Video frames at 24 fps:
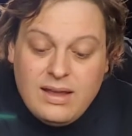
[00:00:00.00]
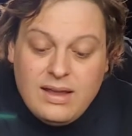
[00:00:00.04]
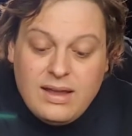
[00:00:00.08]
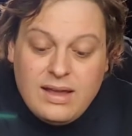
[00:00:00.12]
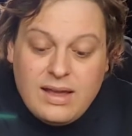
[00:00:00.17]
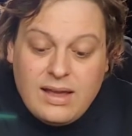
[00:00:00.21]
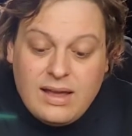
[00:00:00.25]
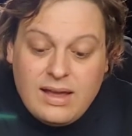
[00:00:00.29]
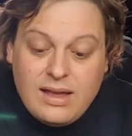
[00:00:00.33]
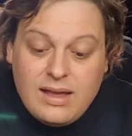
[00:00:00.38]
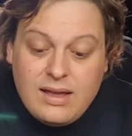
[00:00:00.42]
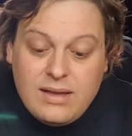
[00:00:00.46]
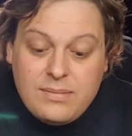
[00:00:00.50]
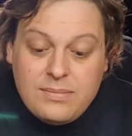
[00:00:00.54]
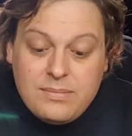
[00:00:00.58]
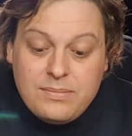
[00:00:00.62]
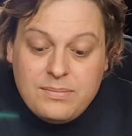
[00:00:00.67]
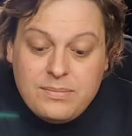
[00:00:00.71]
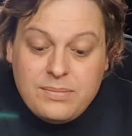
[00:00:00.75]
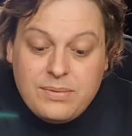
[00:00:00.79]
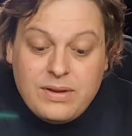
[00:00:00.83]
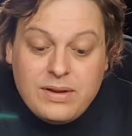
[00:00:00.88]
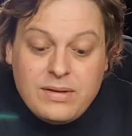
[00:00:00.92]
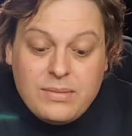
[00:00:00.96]

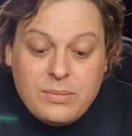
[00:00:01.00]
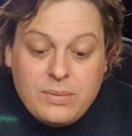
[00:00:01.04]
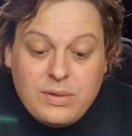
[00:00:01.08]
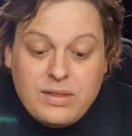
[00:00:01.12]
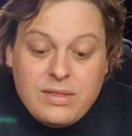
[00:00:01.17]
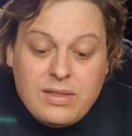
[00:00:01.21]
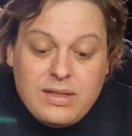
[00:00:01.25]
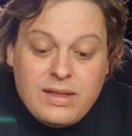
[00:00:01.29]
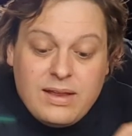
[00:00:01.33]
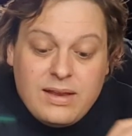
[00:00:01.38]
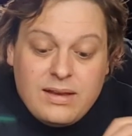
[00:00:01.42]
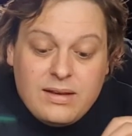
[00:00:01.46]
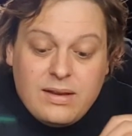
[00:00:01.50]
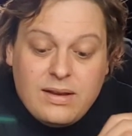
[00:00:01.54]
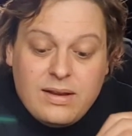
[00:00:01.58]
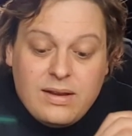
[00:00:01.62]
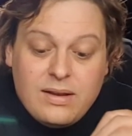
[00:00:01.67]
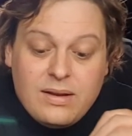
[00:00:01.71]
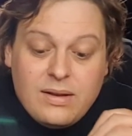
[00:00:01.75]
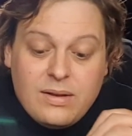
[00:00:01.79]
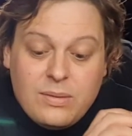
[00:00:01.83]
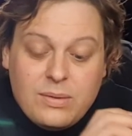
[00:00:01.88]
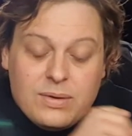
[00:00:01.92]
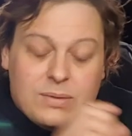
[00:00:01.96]
But with
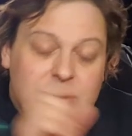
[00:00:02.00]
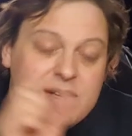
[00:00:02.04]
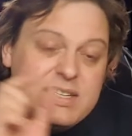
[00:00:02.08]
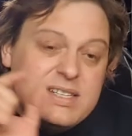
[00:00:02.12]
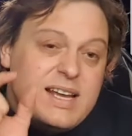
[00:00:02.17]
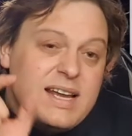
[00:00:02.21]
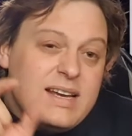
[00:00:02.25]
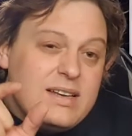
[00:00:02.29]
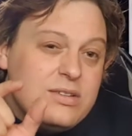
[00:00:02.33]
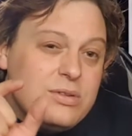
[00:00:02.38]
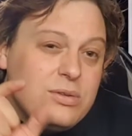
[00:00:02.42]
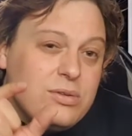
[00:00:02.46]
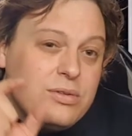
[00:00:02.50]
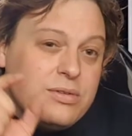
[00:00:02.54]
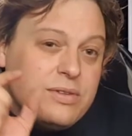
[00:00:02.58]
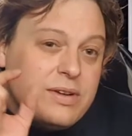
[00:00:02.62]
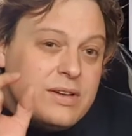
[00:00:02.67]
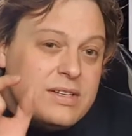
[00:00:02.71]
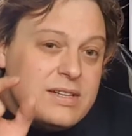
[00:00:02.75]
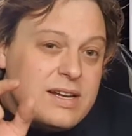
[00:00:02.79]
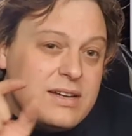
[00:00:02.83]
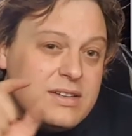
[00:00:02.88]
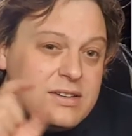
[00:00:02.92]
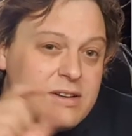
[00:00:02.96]
when I say tool review,
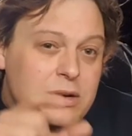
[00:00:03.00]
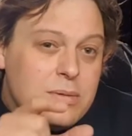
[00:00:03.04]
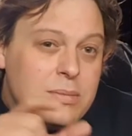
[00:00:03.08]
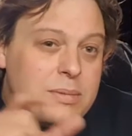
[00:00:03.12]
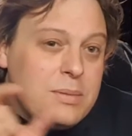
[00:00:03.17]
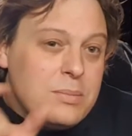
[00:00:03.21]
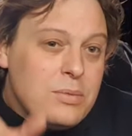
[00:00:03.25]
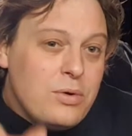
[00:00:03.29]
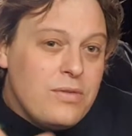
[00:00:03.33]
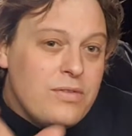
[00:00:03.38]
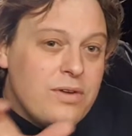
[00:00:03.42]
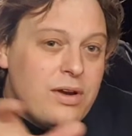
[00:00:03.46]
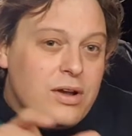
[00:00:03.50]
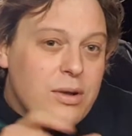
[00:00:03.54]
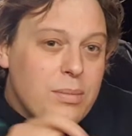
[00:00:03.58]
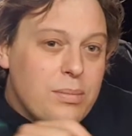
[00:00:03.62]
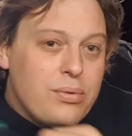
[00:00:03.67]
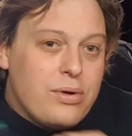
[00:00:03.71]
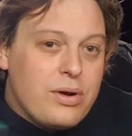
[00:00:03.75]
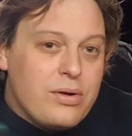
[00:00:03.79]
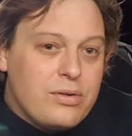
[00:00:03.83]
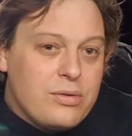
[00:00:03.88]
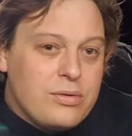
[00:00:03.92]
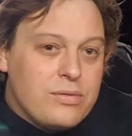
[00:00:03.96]
it's actually going to be more of like a
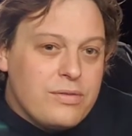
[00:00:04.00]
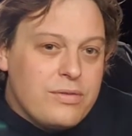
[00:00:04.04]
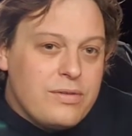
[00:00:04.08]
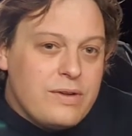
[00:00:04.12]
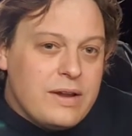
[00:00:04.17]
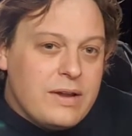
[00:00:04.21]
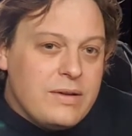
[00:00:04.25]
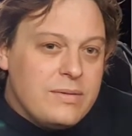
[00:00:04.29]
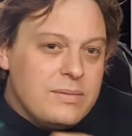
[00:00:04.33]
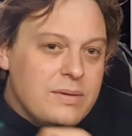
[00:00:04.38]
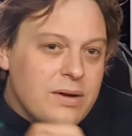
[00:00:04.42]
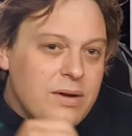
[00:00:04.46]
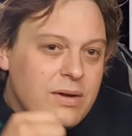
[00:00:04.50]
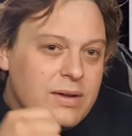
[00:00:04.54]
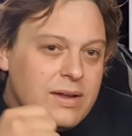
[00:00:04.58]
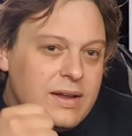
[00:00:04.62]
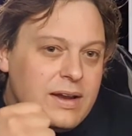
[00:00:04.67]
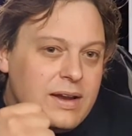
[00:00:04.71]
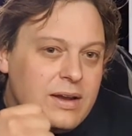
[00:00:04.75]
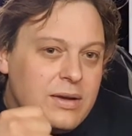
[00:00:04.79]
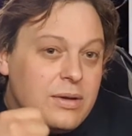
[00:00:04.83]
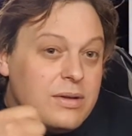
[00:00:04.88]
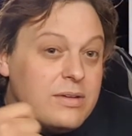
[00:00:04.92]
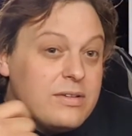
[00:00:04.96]
product review, like, you
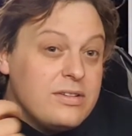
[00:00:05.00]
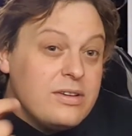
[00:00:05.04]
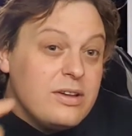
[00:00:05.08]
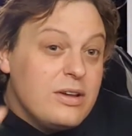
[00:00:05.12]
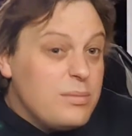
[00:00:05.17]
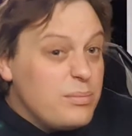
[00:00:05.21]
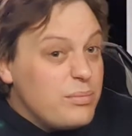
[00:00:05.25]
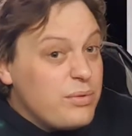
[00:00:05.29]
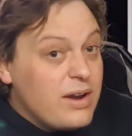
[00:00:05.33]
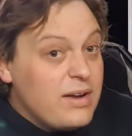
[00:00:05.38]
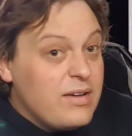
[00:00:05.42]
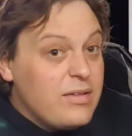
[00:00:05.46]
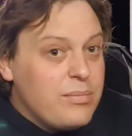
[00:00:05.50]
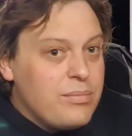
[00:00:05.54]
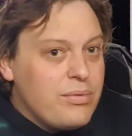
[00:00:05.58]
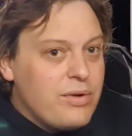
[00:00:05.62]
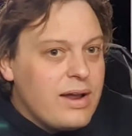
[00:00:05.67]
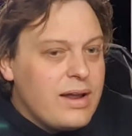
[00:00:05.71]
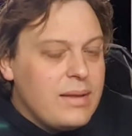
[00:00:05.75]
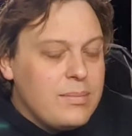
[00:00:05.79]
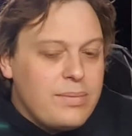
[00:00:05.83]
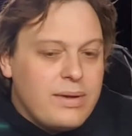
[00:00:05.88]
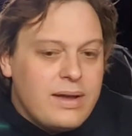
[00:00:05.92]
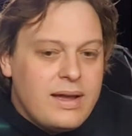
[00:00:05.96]
know, a certain brand of
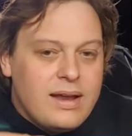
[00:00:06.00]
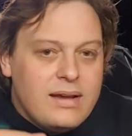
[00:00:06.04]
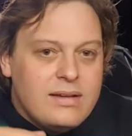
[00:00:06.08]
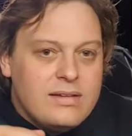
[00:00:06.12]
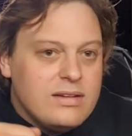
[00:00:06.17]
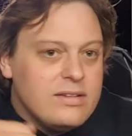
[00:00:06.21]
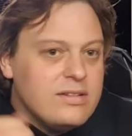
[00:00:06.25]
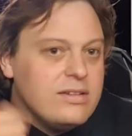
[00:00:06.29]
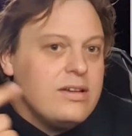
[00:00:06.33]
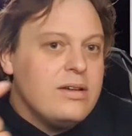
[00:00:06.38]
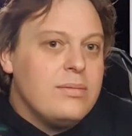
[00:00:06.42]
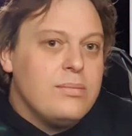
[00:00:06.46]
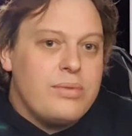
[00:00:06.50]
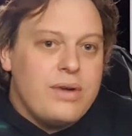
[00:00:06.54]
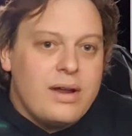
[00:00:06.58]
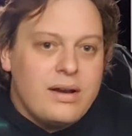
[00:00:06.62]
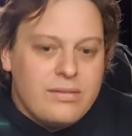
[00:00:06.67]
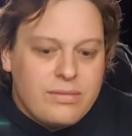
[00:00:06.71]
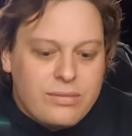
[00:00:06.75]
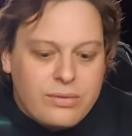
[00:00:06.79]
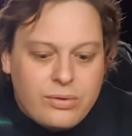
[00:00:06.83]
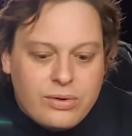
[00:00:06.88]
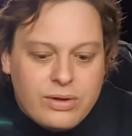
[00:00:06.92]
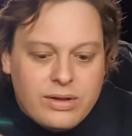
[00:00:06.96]
brake pads, a certain brand
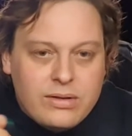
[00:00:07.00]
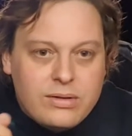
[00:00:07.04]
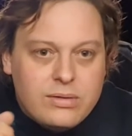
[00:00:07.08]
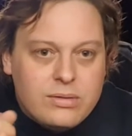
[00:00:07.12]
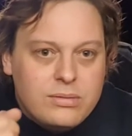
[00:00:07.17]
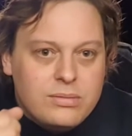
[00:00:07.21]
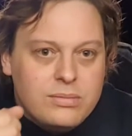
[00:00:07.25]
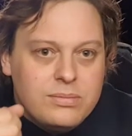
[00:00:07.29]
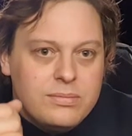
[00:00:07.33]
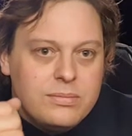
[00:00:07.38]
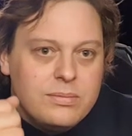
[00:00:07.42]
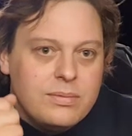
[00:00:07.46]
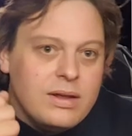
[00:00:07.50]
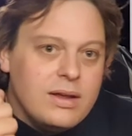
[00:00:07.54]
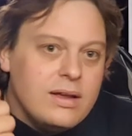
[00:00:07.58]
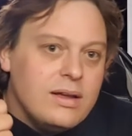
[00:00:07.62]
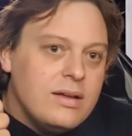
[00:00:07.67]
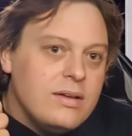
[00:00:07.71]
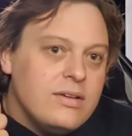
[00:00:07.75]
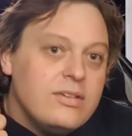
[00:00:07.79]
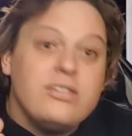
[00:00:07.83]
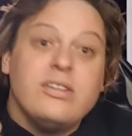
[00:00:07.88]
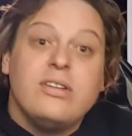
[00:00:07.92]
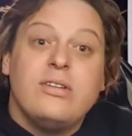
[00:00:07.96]
of oil,
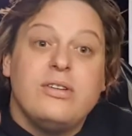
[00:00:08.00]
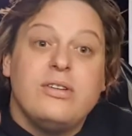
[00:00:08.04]
certain